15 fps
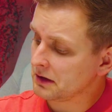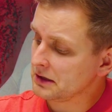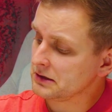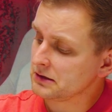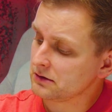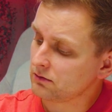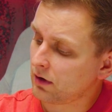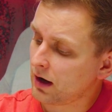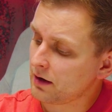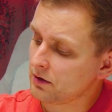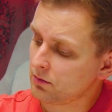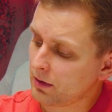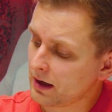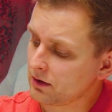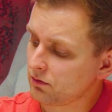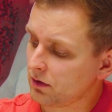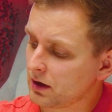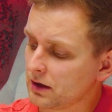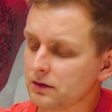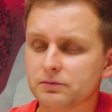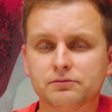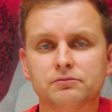reason why you might
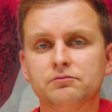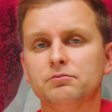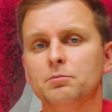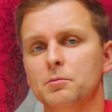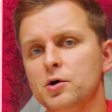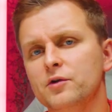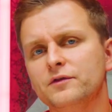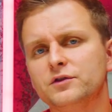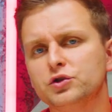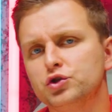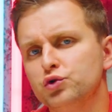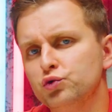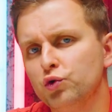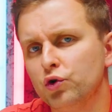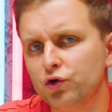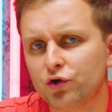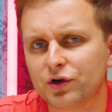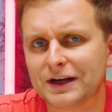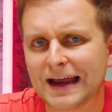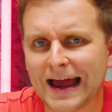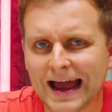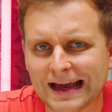want to move to
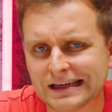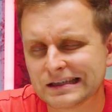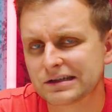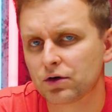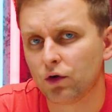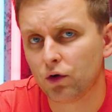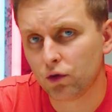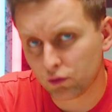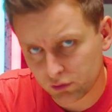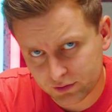200S Core